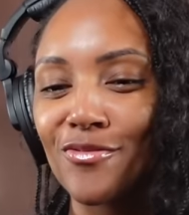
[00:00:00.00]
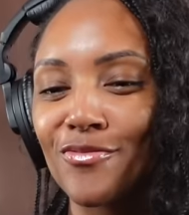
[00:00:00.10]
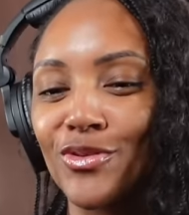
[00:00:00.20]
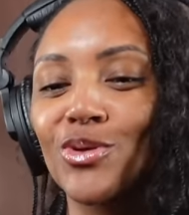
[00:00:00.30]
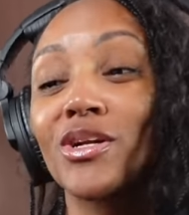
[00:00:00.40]

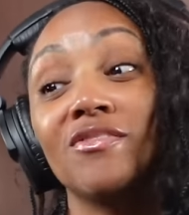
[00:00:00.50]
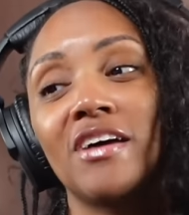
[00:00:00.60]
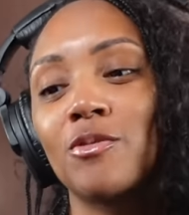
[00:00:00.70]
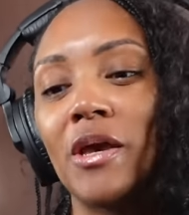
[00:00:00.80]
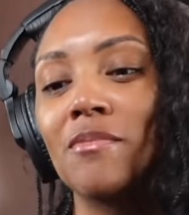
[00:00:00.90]
you don't even
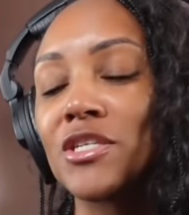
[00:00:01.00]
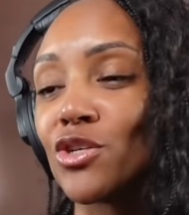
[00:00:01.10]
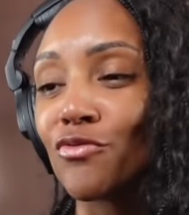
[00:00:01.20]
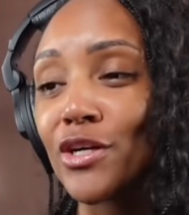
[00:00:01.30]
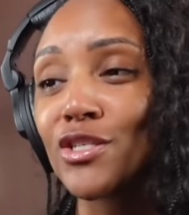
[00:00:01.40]
have to pay admission.
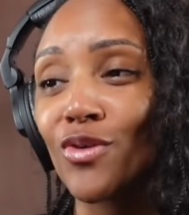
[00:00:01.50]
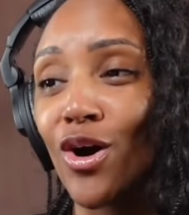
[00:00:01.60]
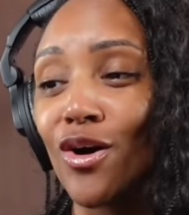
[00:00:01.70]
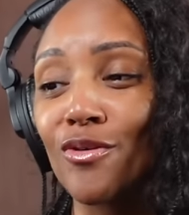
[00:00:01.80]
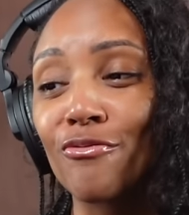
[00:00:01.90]
First of
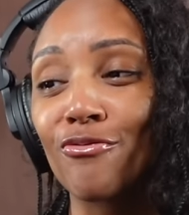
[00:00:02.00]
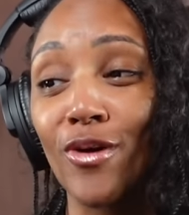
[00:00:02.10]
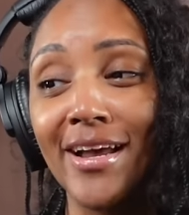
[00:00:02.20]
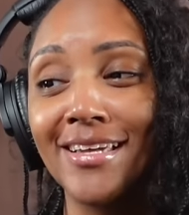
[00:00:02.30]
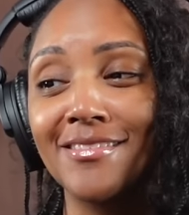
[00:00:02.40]
all,
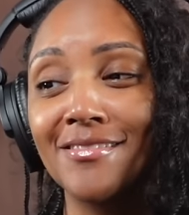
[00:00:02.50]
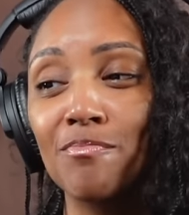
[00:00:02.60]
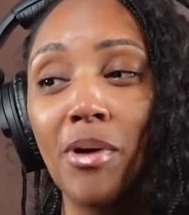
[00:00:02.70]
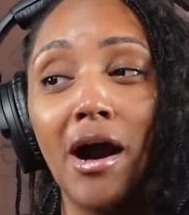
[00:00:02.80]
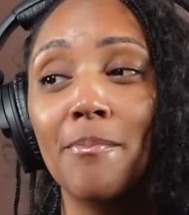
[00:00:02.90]
Fred
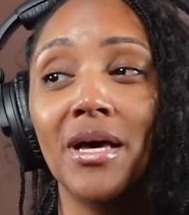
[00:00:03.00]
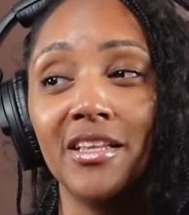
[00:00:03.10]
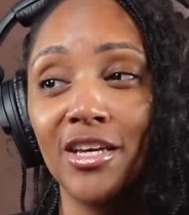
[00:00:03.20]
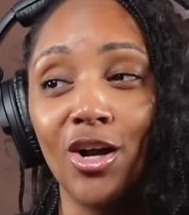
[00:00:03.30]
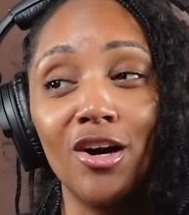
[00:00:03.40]
Potbelly
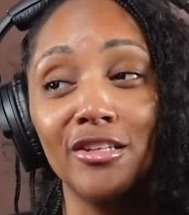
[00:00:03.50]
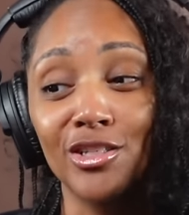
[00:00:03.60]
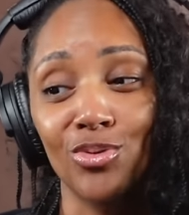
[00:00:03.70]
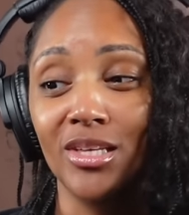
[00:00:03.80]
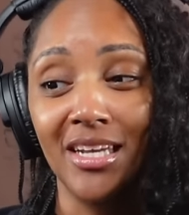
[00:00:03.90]
and all looks
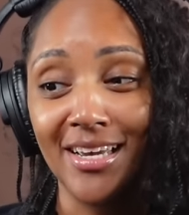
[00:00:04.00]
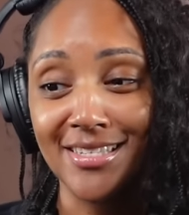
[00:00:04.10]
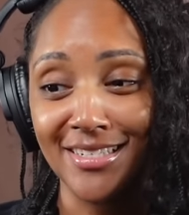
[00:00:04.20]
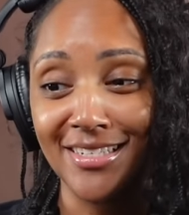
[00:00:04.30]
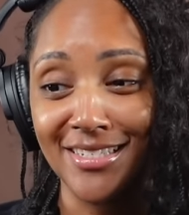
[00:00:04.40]
really nice
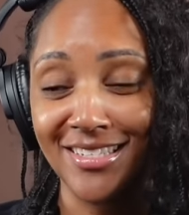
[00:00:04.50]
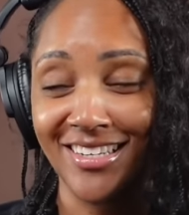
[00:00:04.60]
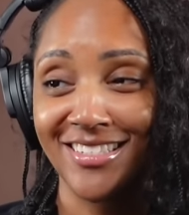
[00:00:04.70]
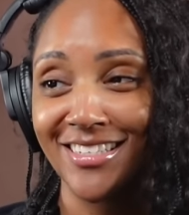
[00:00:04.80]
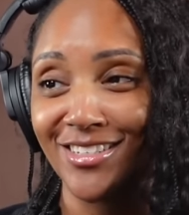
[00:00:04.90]
in his
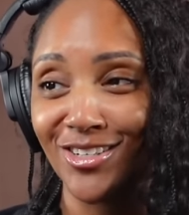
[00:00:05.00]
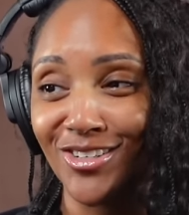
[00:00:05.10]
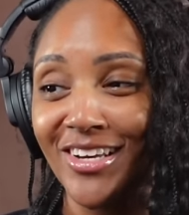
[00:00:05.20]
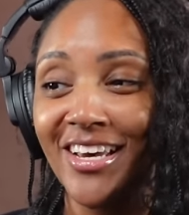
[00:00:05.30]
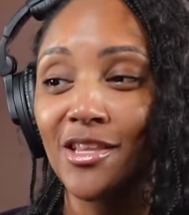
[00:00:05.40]
tuxedo.
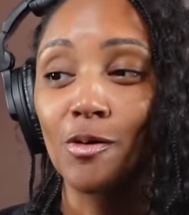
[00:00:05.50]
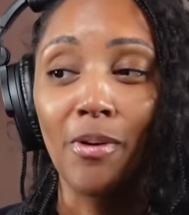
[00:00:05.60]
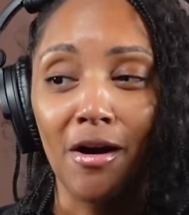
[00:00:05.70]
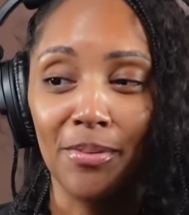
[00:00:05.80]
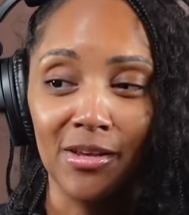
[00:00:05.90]
The
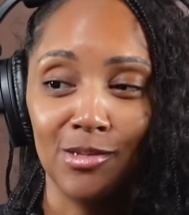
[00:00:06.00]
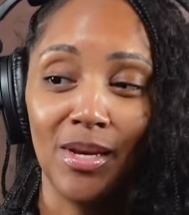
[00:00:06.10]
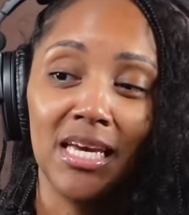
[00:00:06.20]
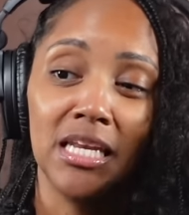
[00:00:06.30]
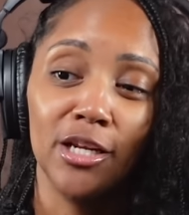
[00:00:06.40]
Potbelly's
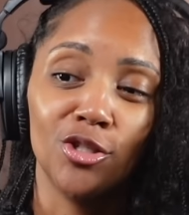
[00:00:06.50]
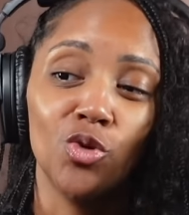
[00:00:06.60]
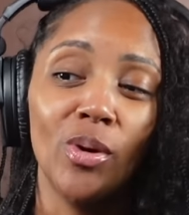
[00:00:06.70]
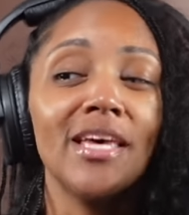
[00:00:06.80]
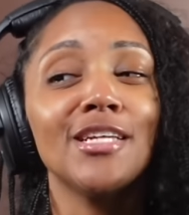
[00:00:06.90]
making it a
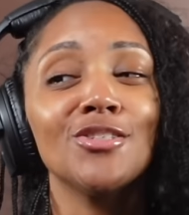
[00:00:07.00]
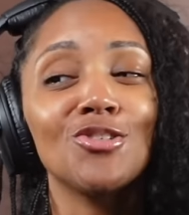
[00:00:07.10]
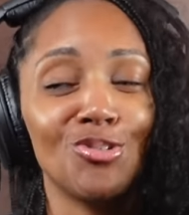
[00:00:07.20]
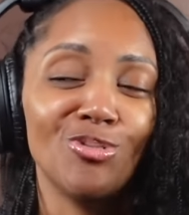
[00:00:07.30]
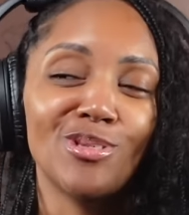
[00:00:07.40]

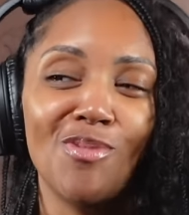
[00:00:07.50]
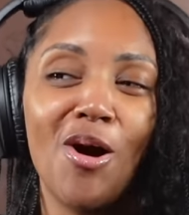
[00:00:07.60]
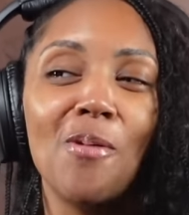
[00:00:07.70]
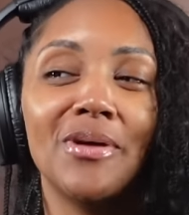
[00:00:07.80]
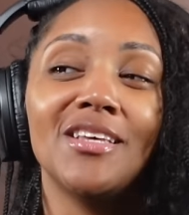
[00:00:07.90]
twinge too
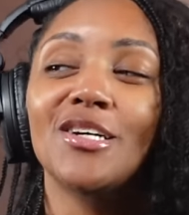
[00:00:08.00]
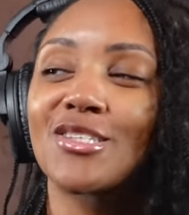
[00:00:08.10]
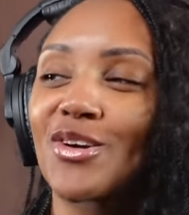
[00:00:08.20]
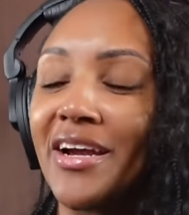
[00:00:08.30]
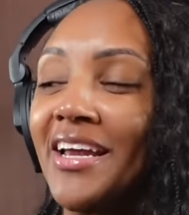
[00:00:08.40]
small, but he looks
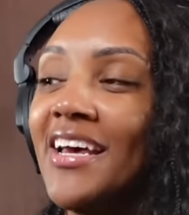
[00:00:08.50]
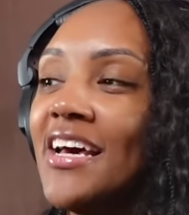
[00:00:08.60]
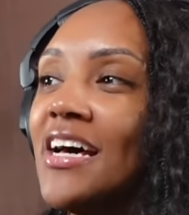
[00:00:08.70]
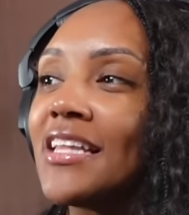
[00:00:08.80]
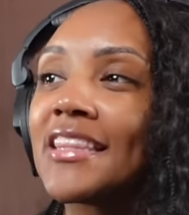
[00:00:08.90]
great.
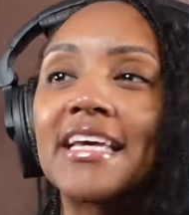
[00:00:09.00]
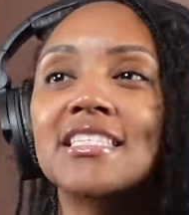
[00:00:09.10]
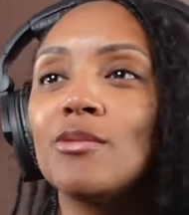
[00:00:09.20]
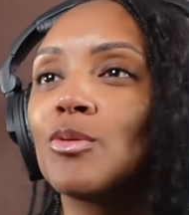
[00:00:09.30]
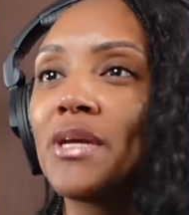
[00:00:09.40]
They
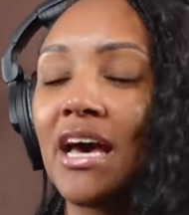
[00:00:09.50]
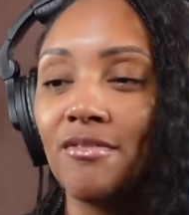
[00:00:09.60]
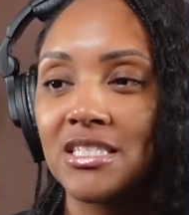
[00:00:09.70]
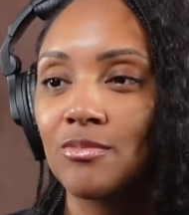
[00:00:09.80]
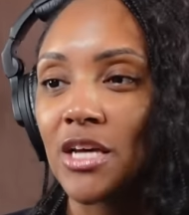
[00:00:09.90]
seem to be
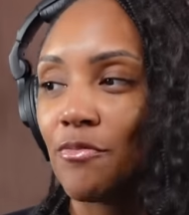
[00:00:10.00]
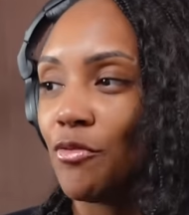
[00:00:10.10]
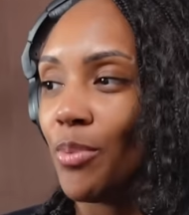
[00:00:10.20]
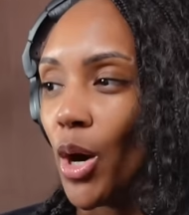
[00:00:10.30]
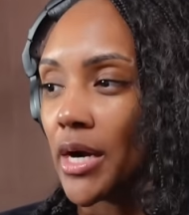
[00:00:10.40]
having some type of
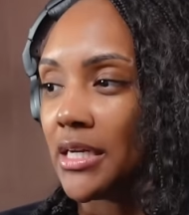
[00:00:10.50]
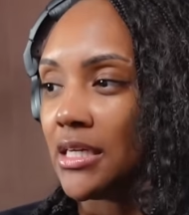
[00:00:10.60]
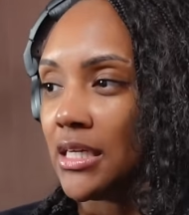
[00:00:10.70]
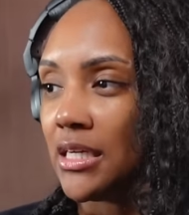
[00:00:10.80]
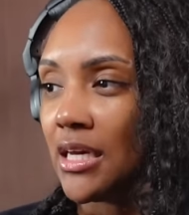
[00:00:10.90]

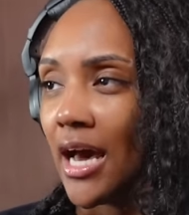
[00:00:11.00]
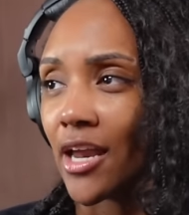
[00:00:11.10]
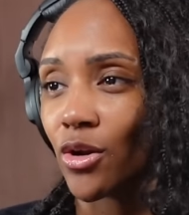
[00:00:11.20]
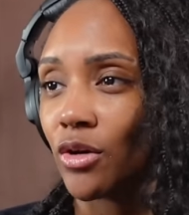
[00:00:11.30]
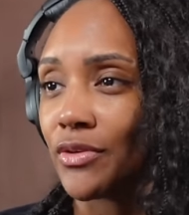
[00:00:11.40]
party. I
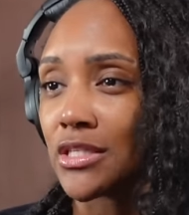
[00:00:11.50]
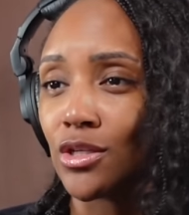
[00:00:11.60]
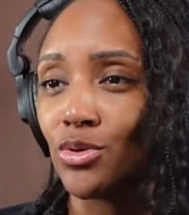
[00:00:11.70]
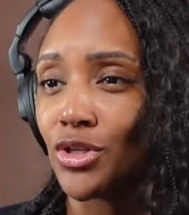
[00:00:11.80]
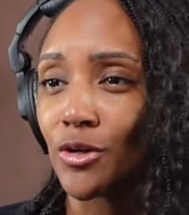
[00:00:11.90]
don't know if it's a
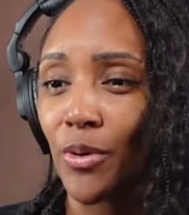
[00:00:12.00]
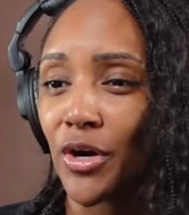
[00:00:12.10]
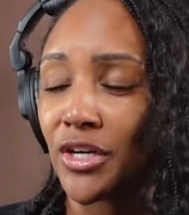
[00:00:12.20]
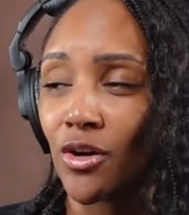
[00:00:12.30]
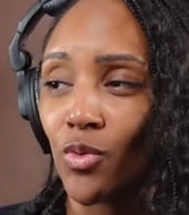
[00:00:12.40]
New Year party or